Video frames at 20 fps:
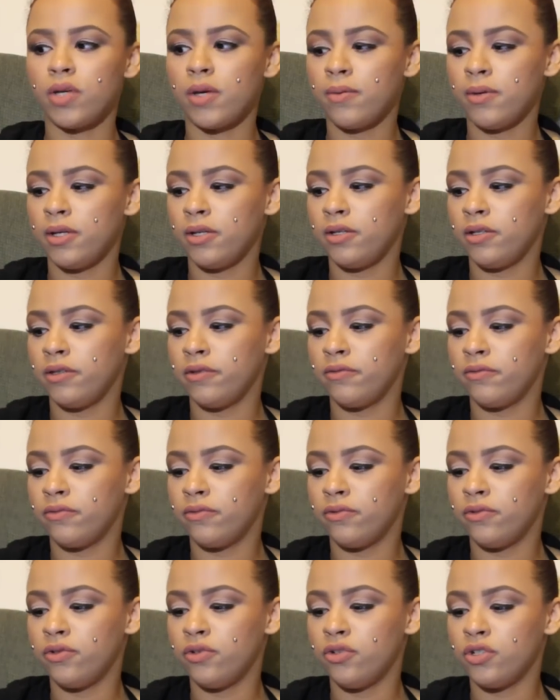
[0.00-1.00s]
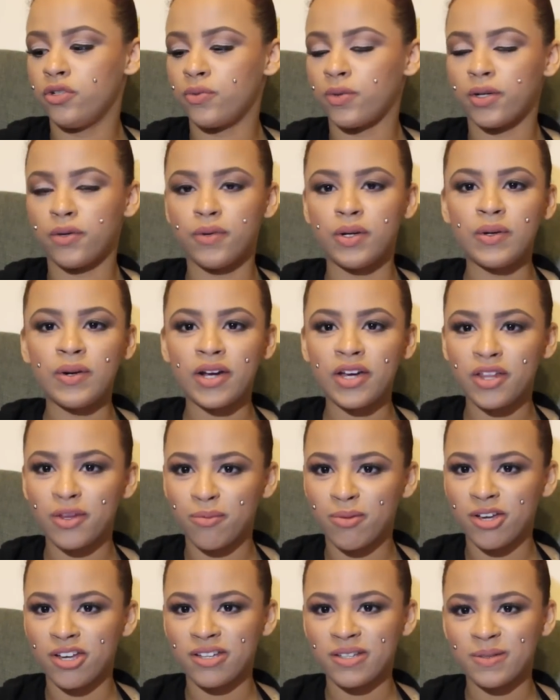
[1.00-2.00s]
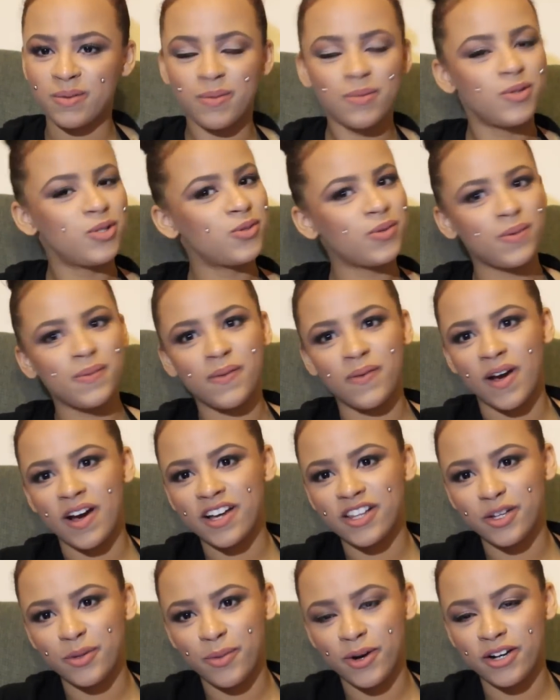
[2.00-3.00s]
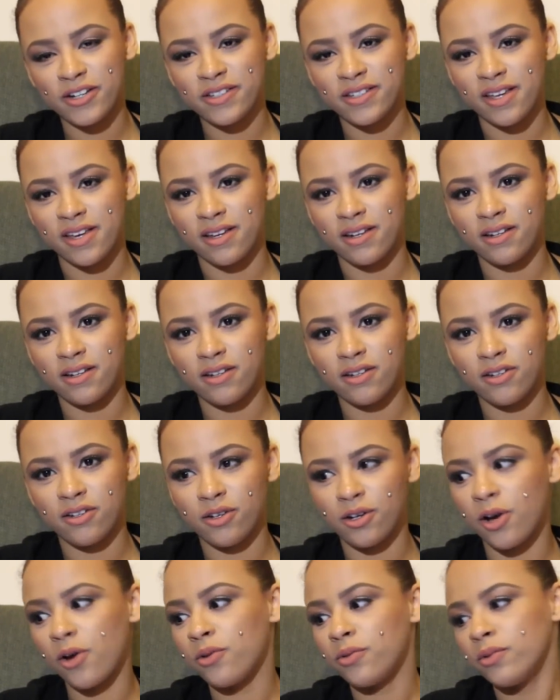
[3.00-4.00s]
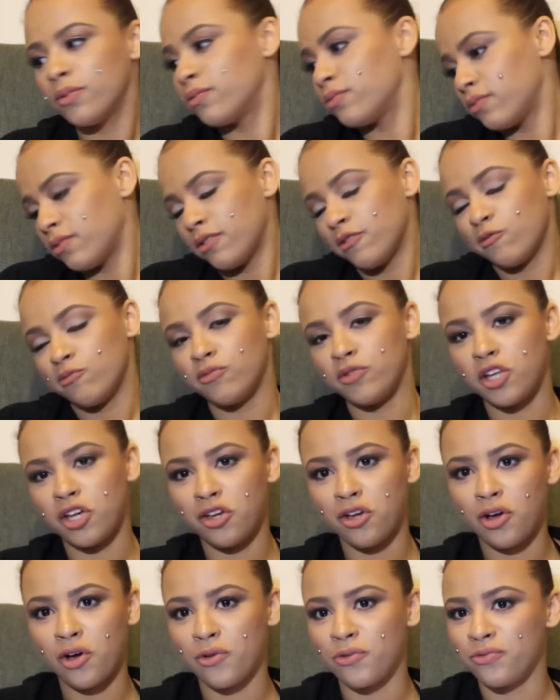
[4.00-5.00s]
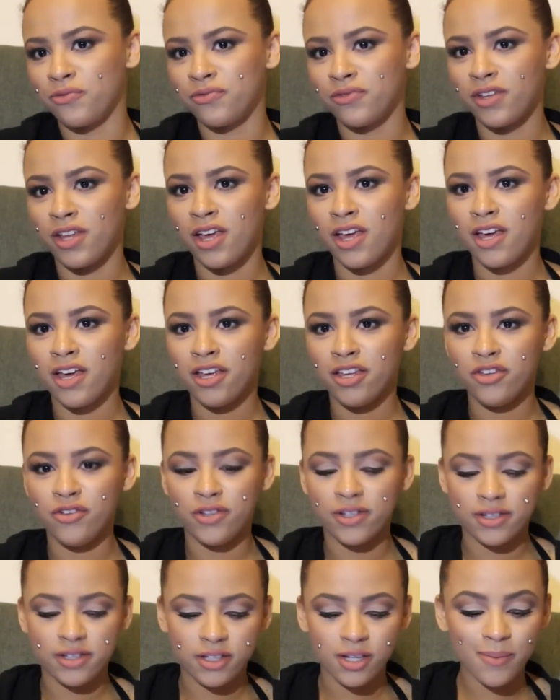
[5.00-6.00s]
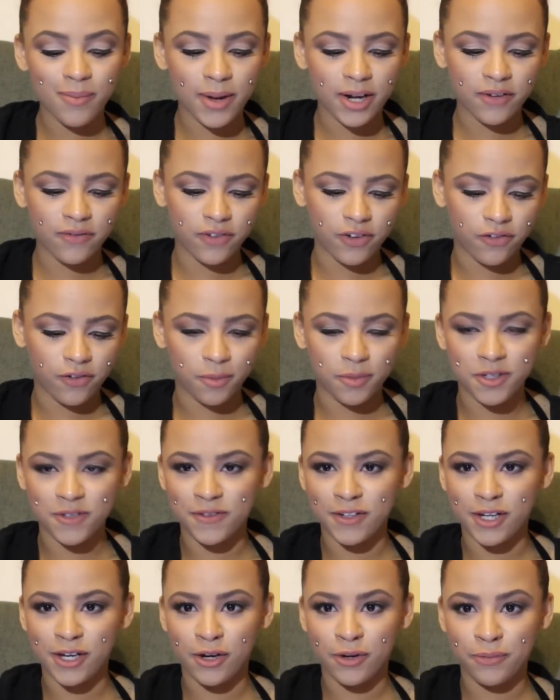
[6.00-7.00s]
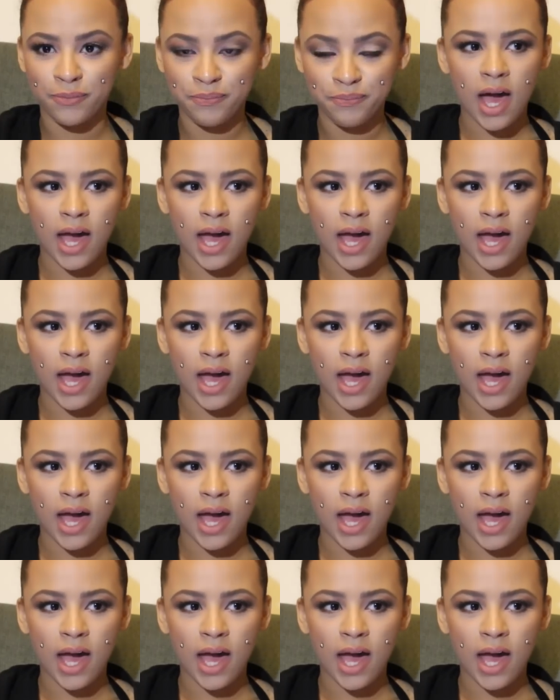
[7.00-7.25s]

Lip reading: Maybe you just want to read regular books. Maybe you just want to be a regular person. You know? There you go. You can still benefit from this video.